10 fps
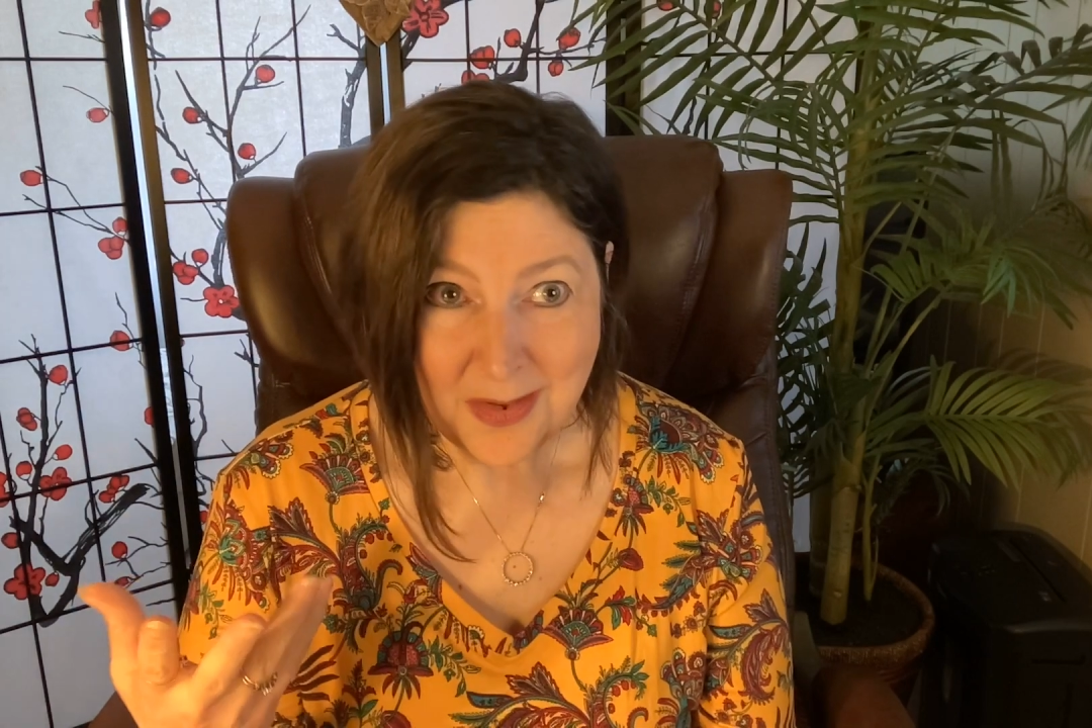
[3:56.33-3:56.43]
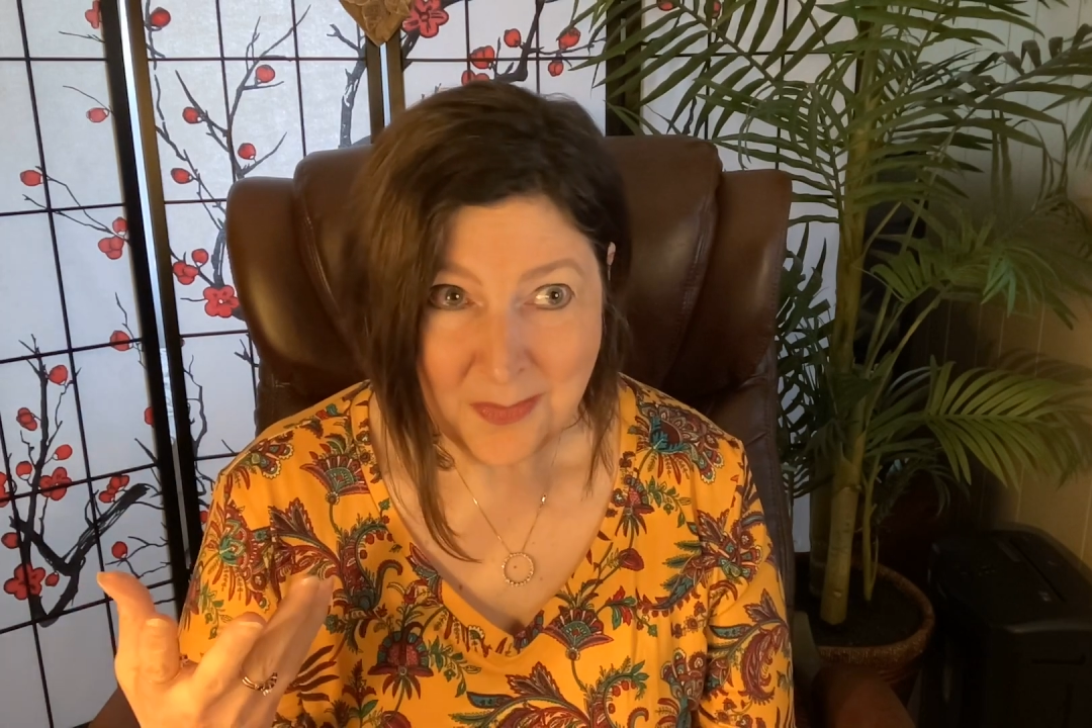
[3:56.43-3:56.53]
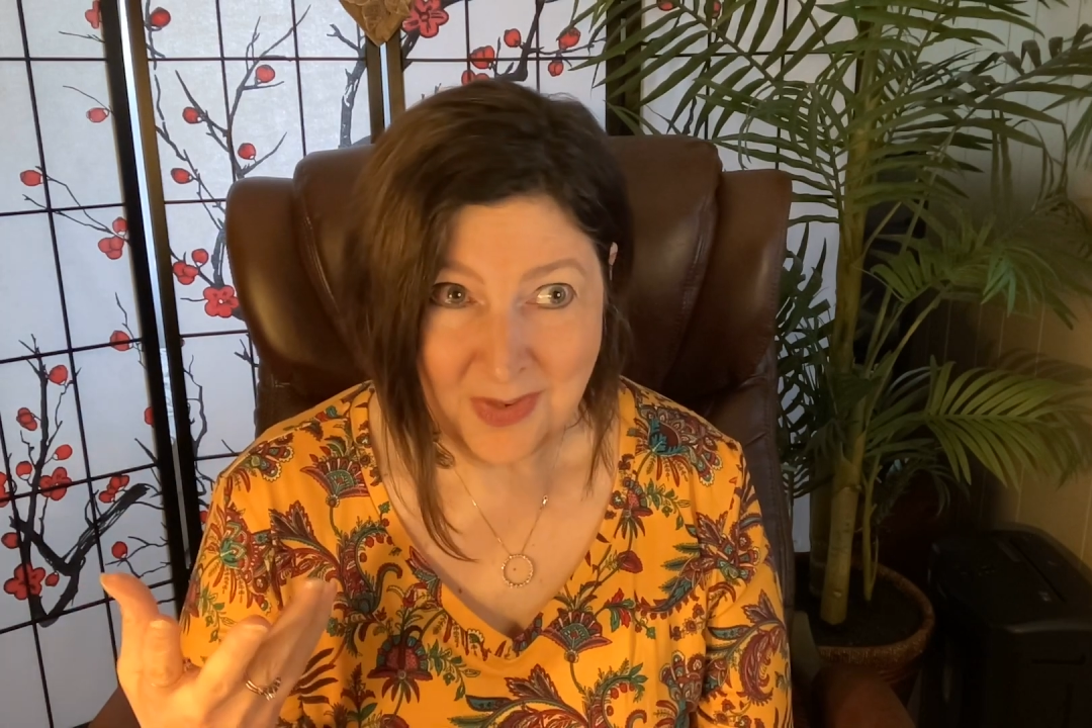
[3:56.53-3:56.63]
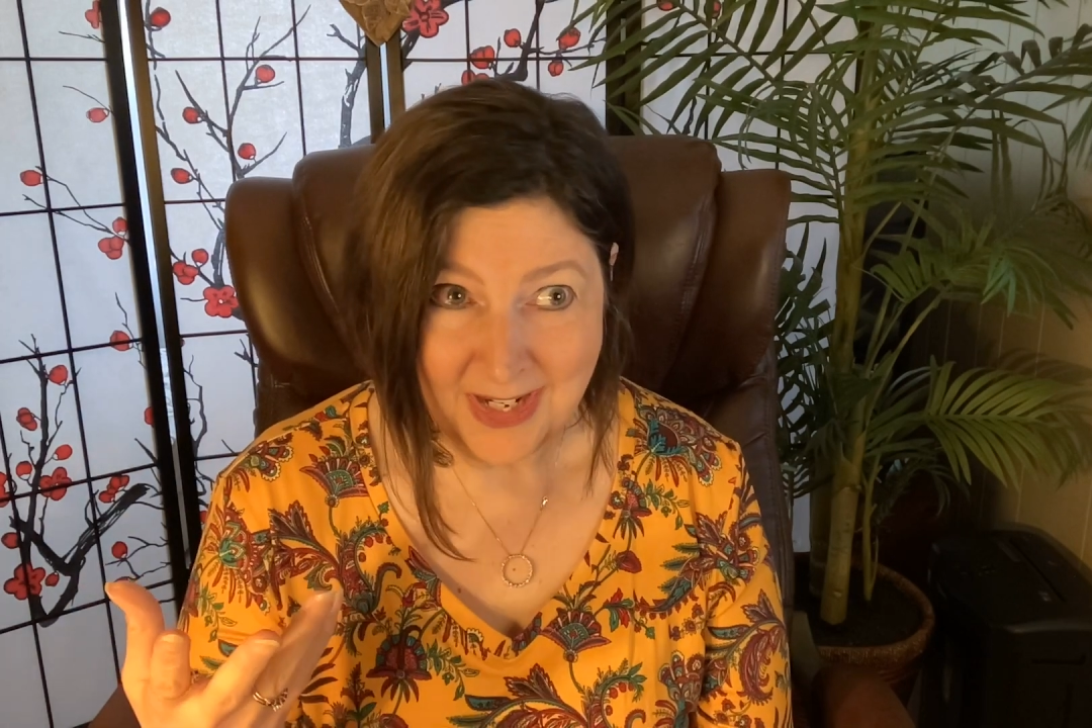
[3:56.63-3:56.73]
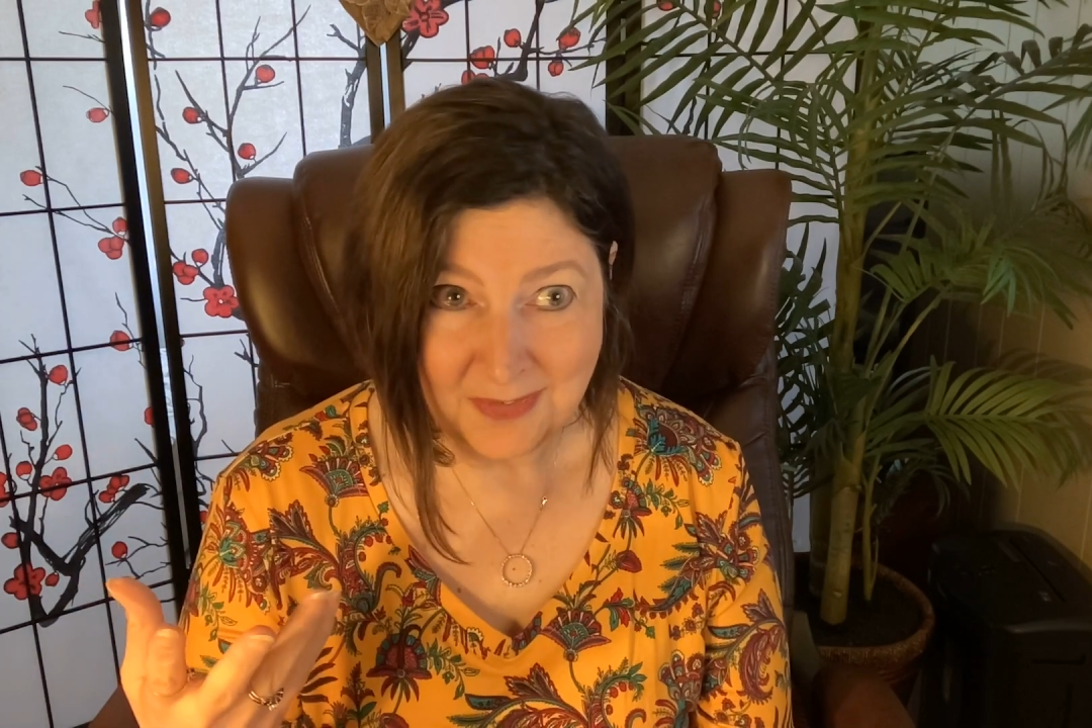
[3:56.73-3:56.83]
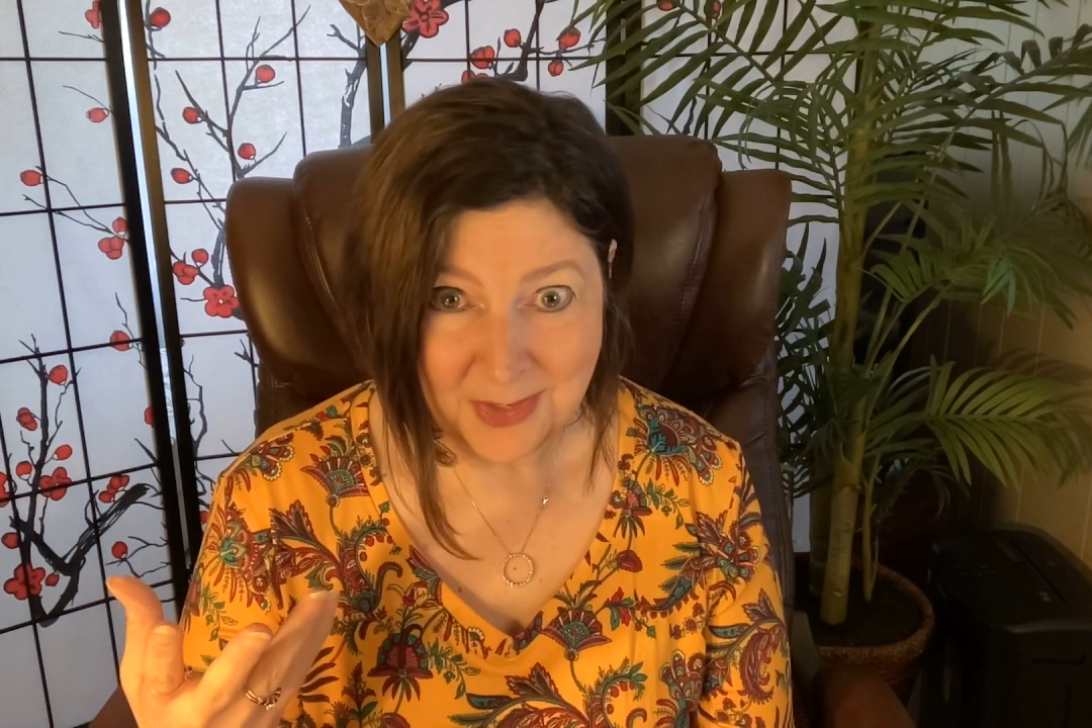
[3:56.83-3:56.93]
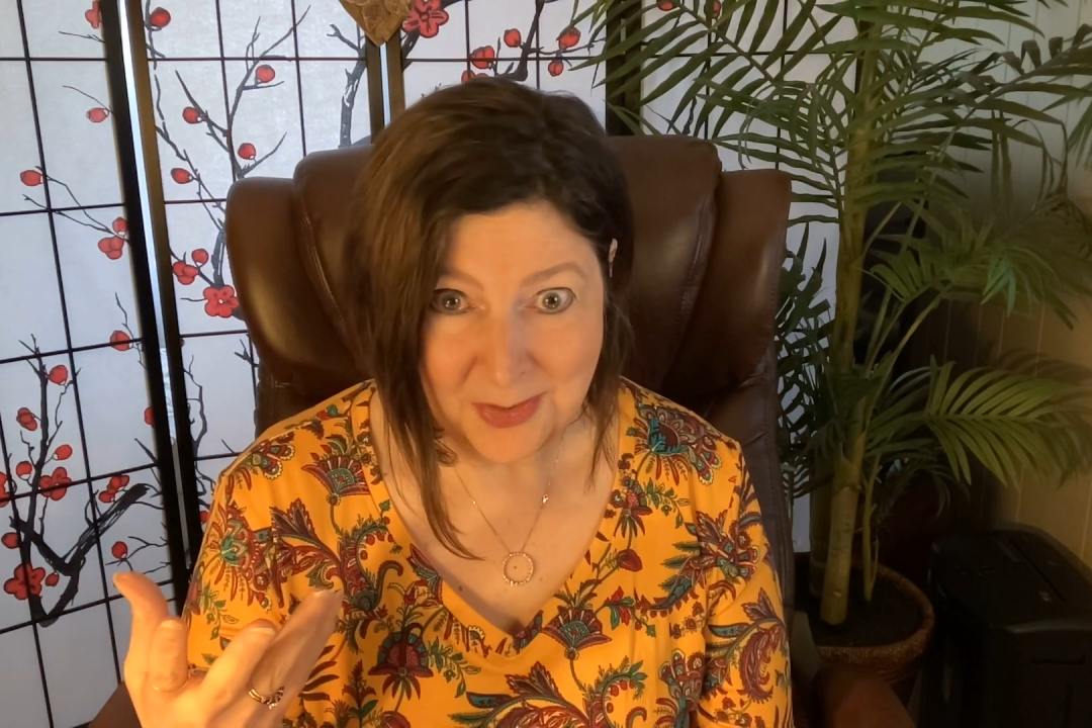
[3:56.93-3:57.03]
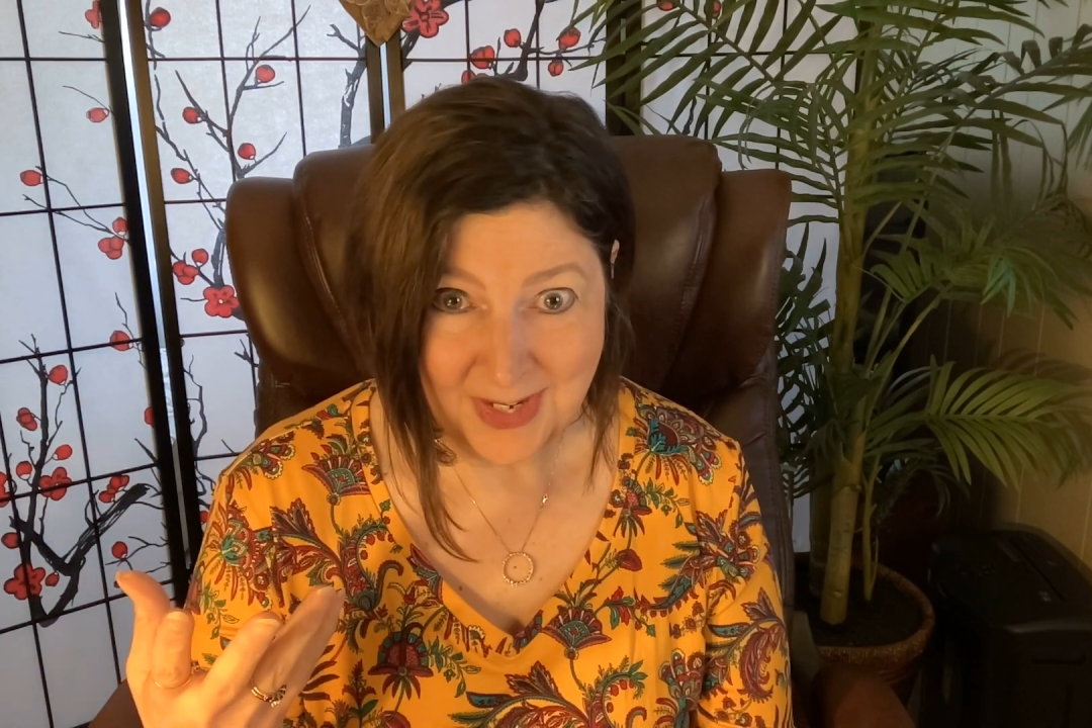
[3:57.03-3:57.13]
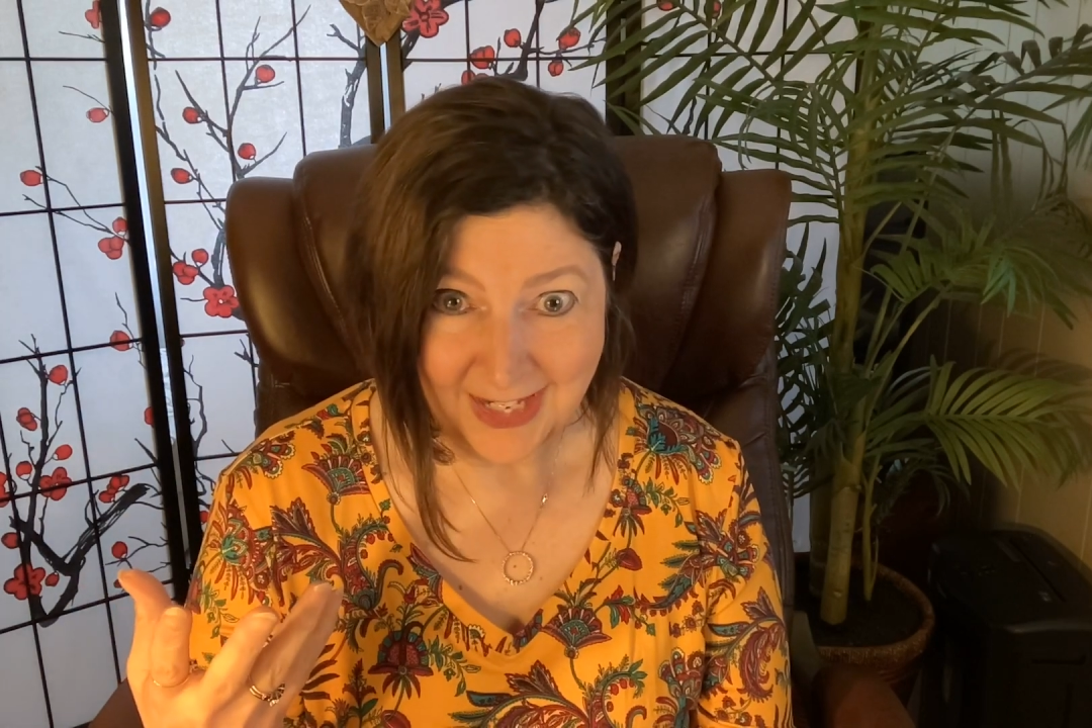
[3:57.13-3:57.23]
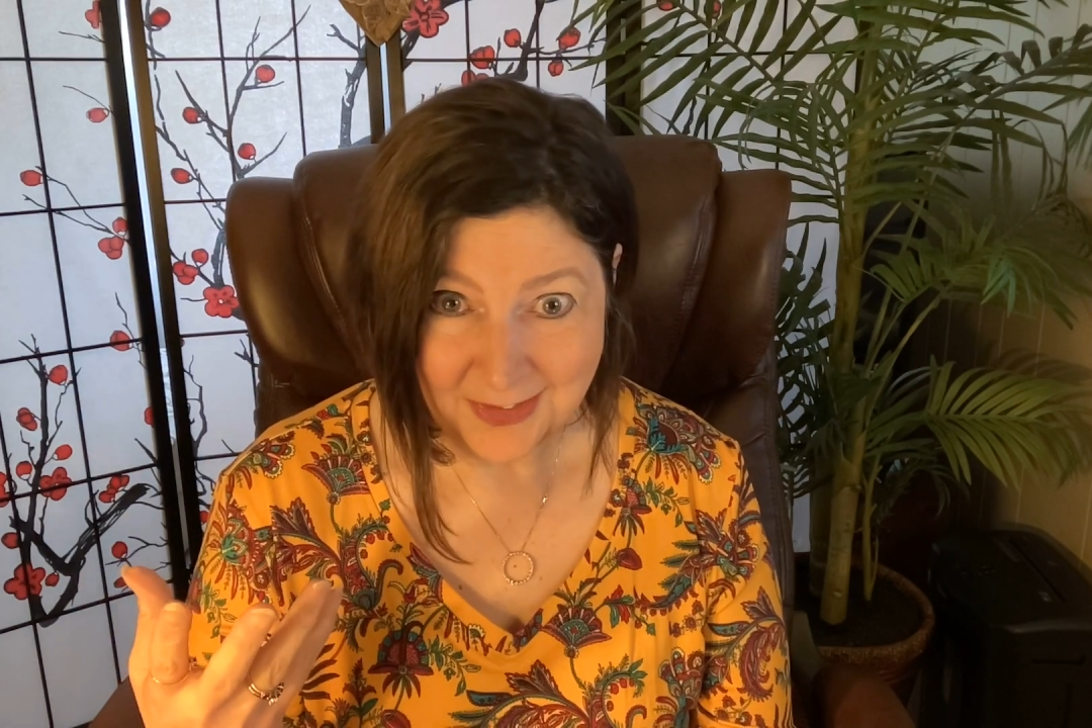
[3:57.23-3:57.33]
Whenever
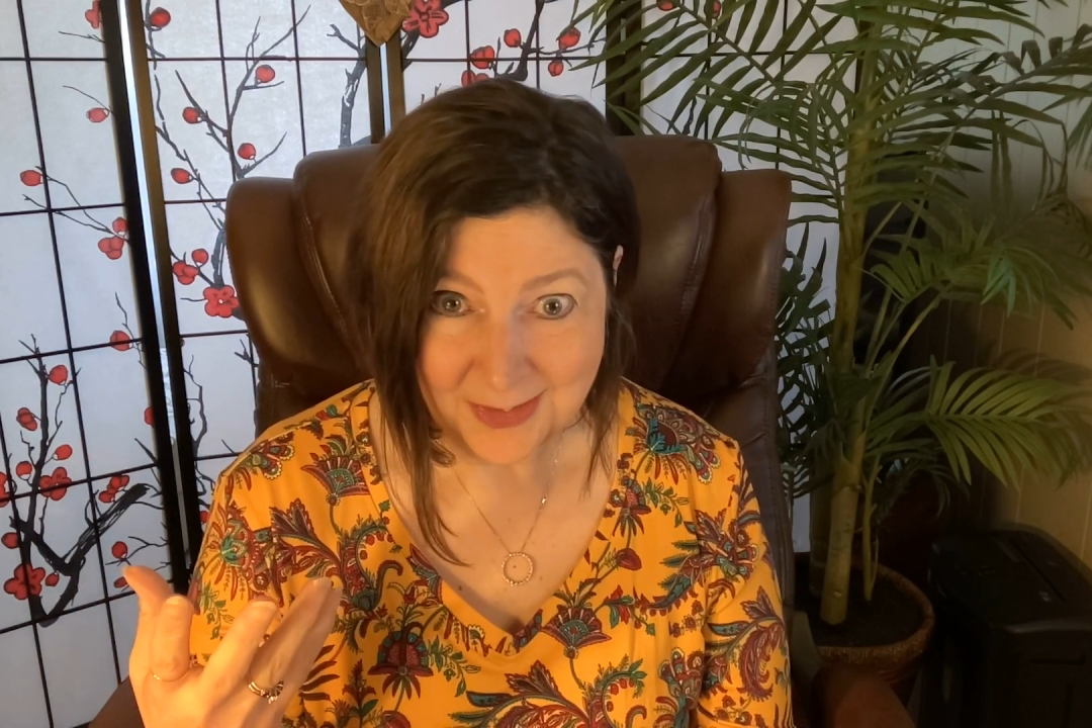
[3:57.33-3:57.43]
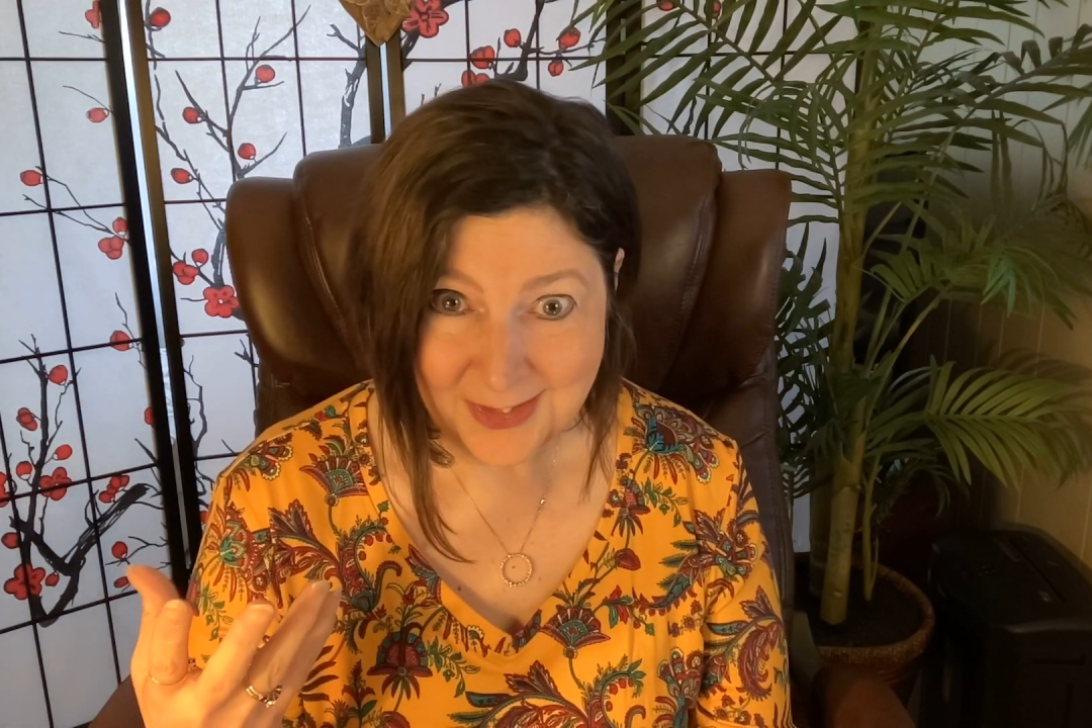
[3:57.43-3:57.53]
you gather